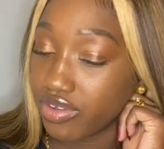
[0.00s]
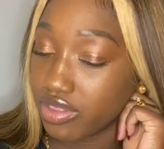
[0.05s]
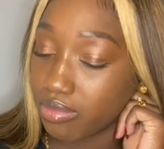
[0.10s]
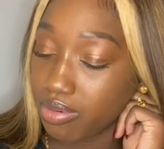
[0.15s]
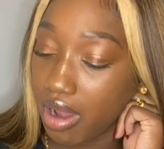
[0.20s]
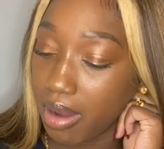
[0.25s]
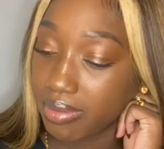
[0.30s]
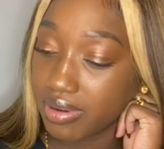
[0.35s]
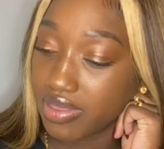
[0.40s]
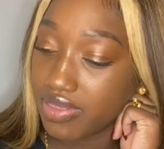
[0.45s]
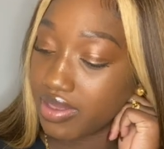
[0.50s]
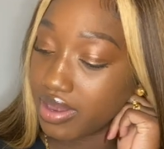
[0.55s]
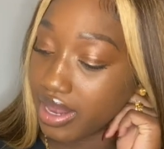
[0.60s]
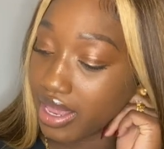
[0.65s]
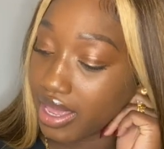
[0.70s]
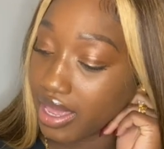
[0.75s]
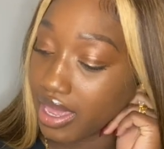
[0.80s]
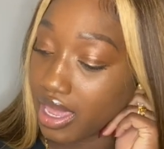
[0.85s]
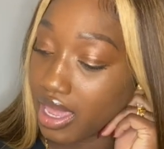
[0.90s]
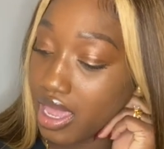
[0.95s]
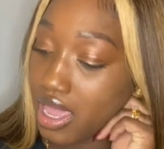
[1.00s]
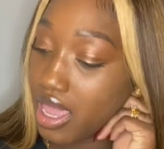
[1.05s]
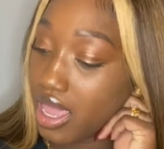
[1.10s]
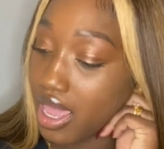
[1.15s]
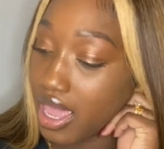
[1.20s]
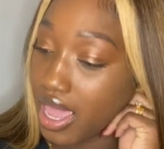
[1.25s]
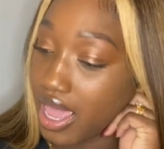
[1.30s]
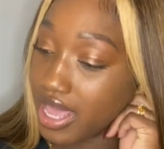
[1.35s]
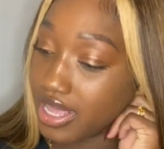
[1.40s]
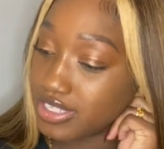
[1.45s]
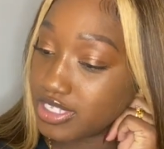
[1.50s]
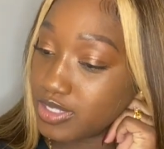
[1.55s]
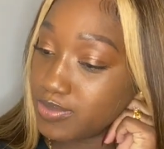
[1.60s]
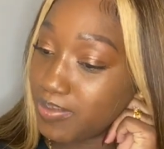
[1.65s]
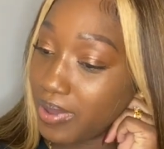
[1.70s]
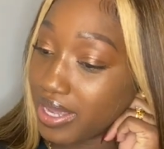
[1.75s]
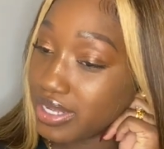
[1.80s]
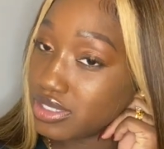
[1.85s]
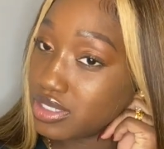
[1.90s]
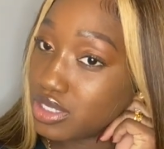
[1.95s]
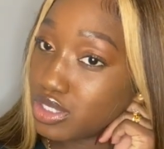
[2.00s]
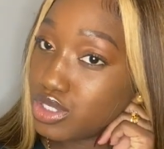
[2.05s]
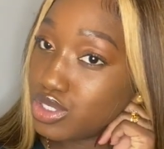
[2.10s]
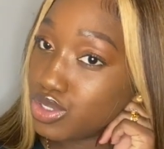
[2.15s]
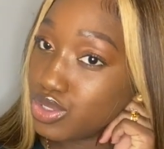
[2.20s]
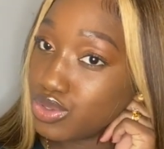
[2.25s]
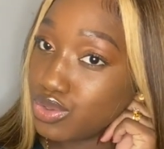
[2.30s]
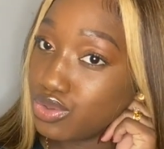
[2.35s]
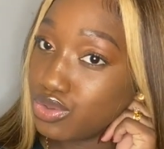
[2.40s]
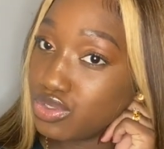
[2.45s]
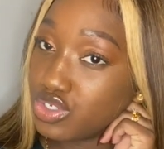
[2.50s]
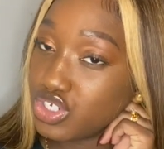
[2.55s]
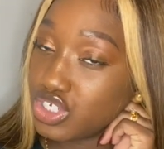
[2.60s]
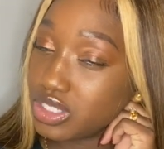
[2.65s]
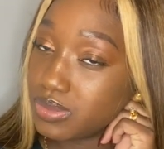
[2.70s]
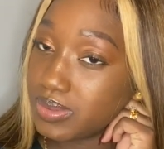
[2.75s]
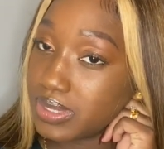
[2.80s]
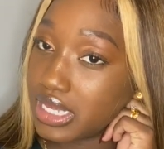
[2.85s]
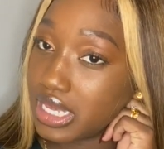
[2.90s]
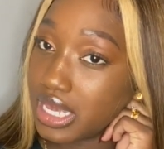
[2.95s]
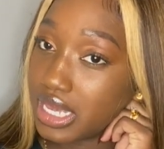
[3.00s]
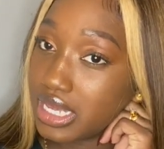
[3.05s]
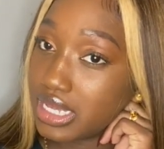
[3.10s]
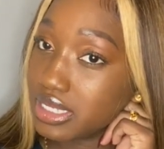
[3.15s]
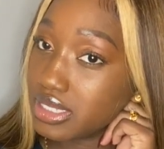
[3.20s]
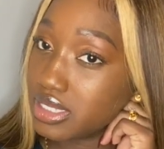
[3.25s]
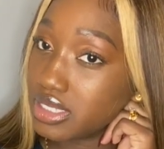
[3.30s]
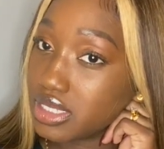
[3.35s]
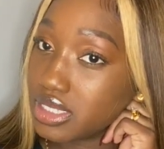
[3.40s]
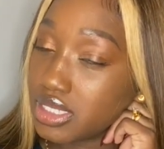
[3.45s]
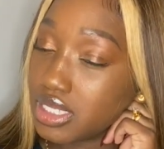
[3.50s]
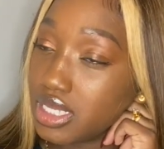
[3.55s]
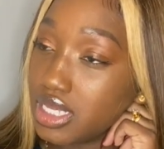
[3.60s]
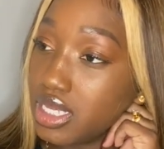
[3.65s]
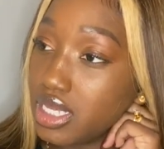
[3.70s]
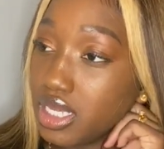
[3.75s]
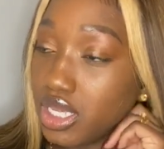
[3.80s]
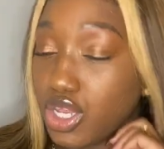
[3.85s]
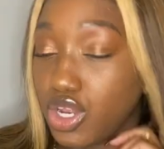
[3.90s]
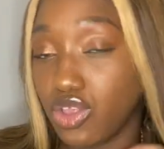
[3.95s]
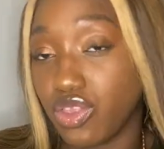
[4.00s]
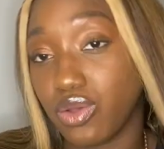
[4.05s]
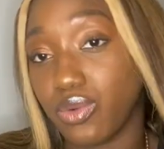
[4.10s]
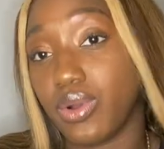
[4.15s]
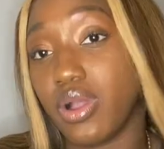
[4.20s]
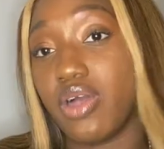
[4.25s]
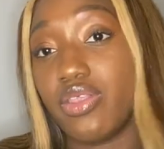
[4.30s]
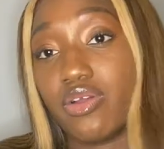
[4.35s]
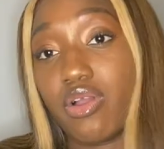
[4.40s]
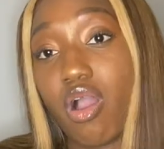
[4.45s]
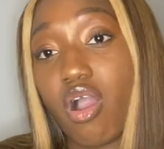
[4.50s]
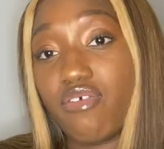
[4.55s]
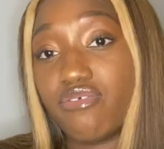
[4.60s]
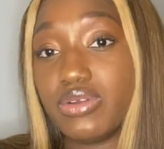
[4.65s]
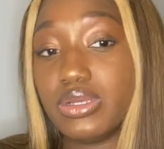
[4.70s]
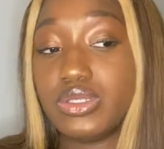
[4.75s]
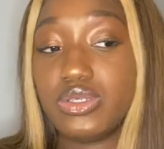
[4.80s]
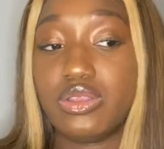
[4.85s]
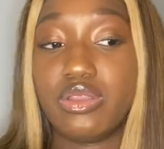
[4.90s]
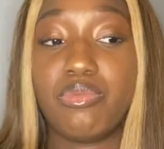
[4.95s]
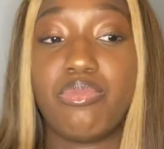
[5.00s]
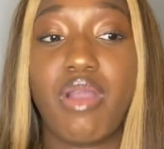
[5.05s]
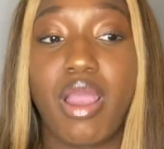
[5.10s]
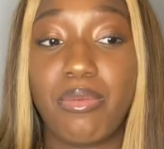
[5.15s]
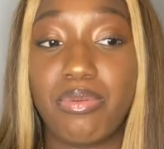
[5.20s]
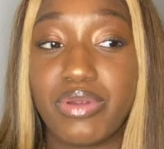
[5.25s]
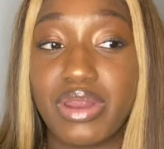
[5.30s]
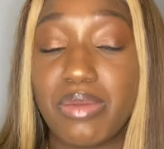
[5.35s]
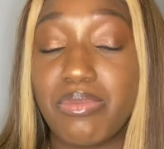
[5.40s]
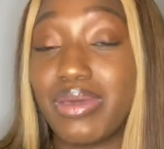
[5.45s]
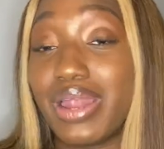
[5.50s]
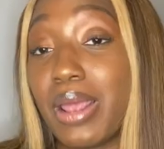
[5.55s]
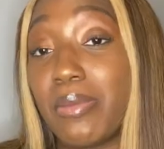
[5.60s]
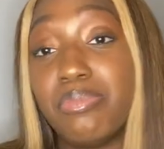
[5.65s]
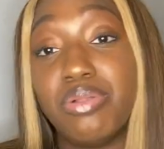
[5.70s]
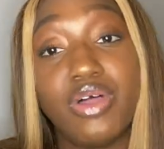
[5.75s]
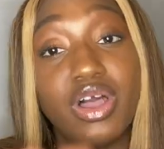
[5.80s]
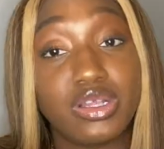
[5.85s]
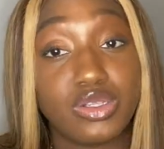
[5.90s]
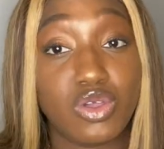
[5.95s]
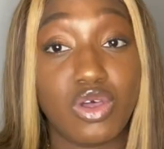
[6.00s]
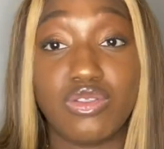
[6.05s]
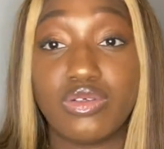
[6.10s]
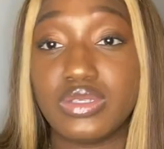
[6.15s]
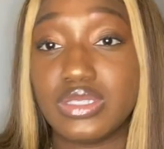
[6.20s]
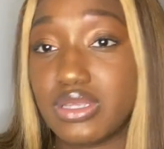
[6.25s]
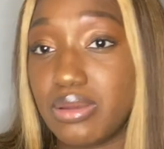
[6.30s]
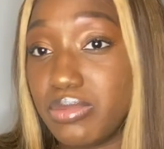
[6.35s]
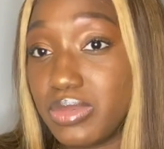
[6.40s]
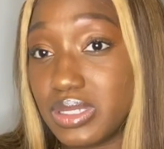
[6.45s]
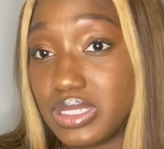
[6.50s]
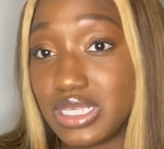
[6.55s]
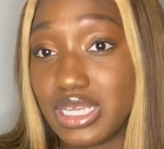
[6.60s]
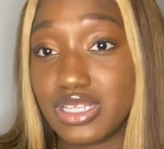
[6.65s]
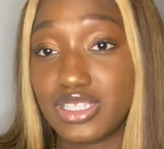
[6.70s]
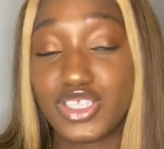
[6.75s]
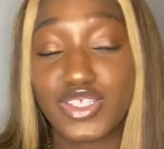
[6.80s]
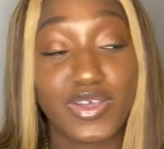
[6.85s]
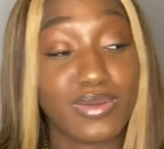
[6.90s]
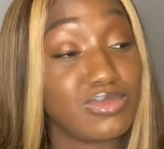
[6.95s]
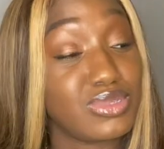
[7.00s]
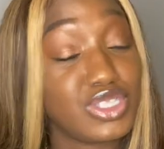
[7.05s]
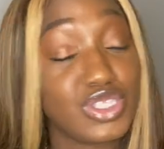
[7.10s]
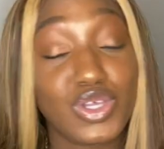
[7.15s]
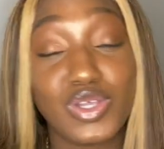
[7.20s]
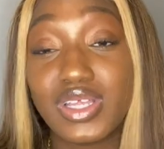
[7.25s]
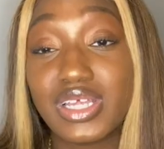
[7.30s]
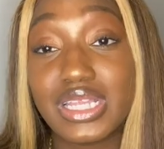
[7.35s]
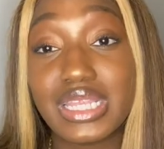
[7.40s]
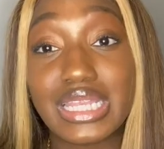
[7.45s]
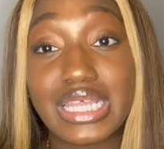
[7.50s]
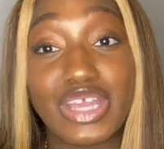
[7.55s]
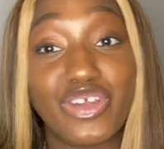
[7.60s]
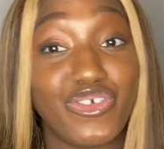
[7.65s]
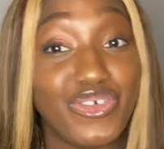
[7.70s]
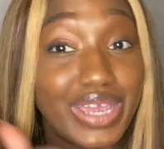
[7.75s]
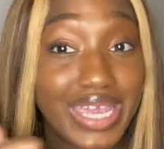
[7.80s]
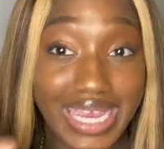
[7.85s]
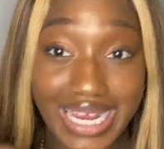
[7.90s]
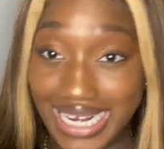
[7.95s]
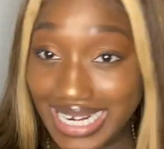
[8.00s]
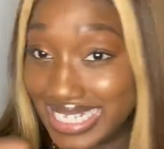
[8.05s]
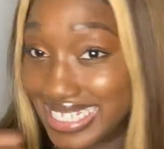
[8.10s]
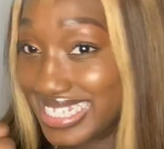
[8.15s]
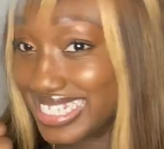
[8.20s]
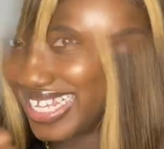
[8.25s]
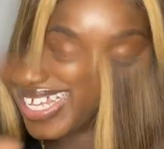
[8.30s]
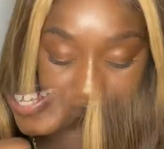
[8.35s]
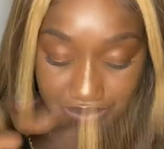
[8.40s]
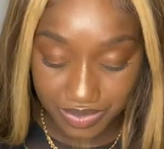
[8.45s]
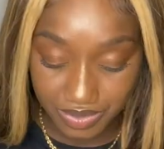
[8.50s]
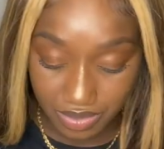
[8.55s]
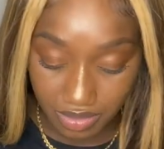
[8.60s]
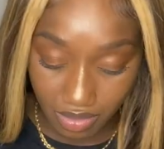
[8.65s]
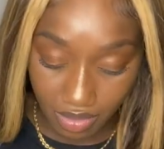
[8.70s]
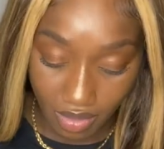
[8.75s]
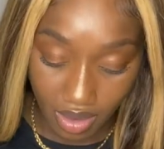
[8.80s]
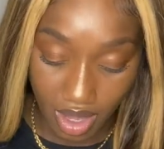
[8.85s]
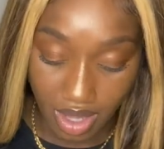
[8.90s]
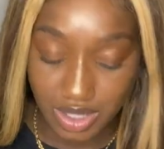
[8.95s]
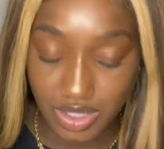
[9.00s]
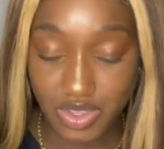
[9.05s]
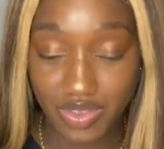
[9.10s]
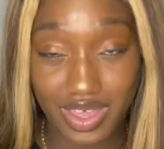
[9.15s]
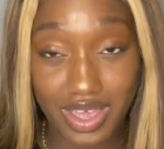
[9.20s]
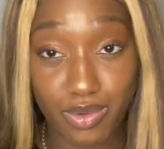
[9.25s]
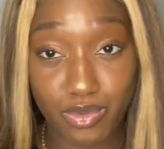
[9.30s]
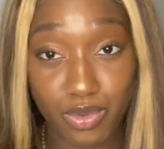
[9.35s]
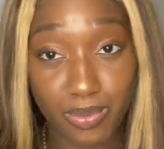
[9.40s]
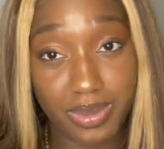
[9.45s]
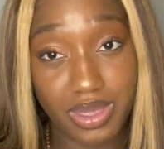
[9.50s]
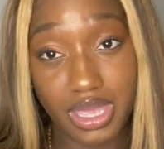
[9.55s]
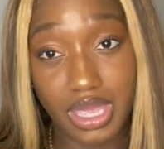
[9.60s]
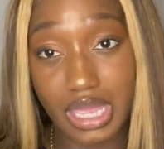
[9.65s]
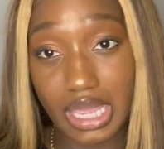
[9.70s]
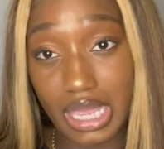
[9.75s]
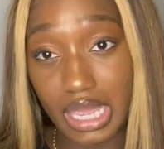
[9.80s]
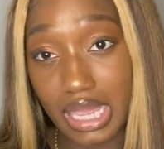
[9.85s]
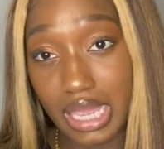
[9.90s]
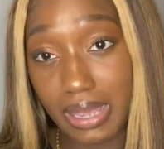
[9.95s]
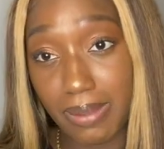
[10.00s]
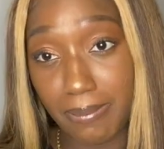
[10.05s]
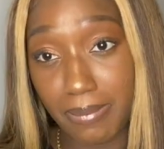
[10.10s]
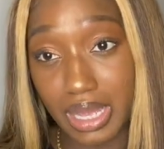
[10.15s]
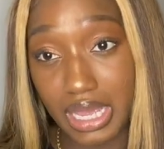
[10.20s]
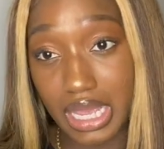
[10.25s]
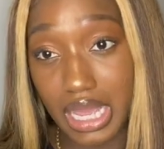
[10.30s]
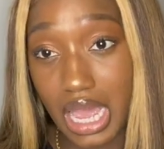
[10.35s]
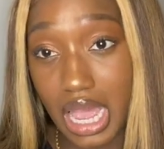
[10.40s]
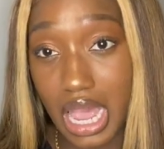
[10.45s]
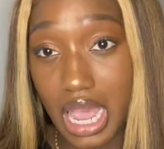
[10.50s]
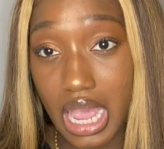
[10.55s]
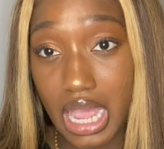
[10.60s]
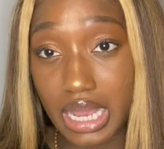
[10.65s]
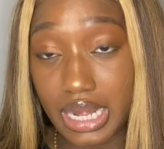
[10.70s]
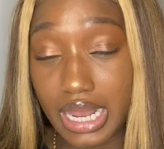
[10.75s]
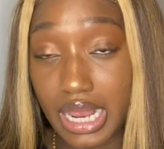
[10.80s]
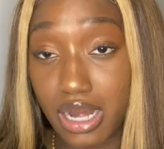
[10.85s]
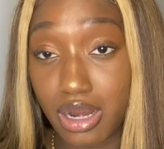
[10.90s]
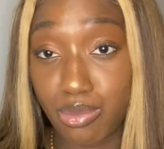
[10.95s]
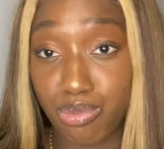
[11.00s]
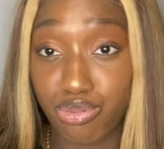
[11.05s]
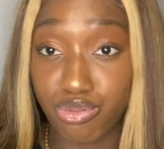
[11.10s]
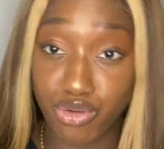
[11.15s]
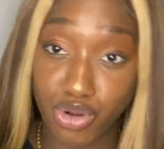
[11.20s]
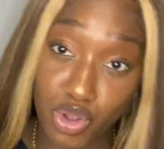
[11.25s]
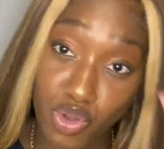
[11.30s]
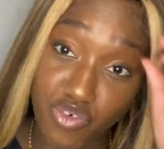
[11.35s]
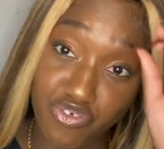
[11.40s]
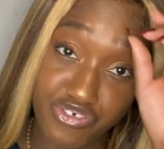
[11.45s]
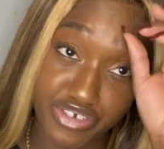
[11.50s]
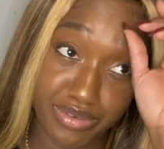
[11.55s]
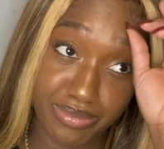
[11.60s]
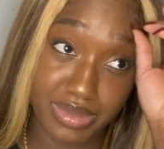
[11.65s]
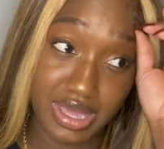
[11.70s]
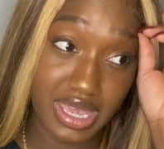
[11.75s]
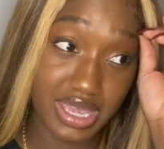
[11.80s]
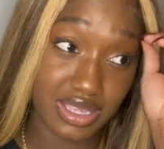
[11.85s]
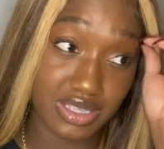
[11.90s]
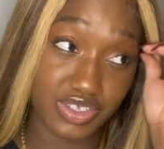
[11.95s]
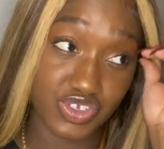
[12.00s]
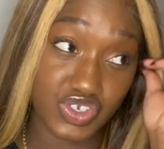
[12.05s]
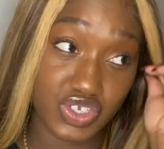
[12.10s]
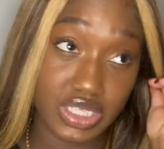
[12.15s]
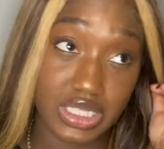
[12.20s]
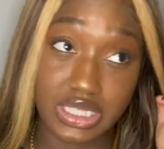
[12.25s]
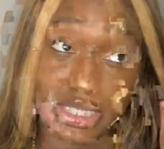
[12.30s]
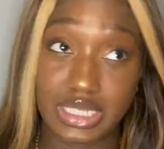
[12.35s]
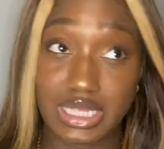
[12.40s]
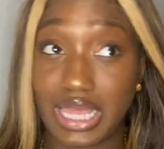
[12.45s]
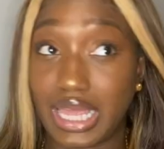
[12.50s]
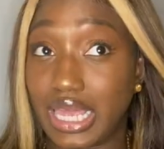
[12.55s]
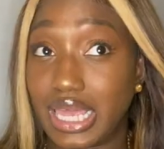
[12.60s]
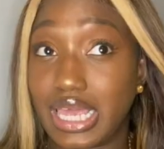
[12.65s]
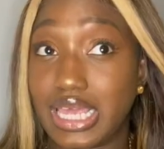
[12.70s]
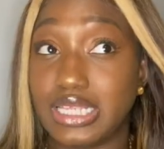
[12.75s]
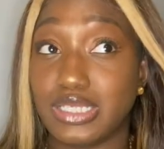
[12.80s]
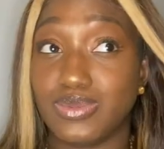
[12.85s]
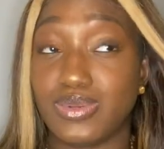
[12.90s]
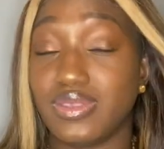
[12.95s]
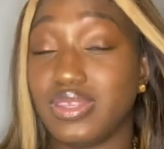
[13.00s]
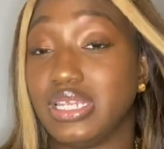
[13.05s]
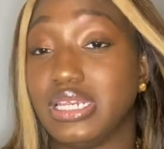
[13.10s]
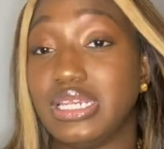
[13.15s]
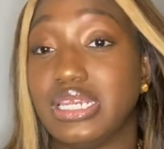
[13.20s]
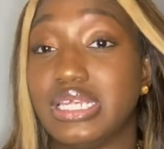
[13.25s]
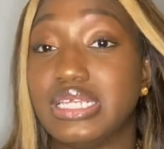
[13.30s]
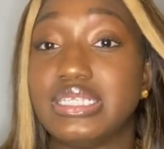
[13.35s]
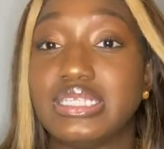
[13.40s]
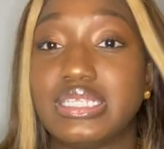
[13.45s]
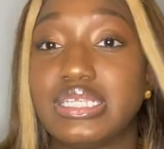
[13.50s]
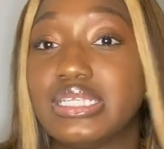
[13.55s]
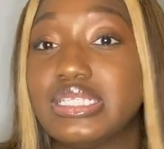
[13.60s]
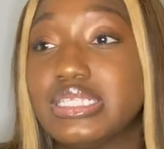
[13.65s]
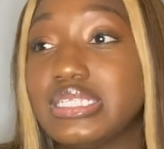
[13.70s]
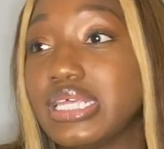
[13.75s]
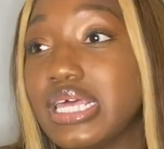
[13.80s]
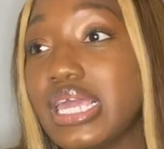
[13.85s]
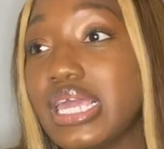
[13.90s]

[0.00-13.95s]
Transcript: the property than I expected to, just because there were other offers on the property, but I plugged all those numbers in, so I'm still in the green. So that would be my con. And a pro for me is just it's within distance.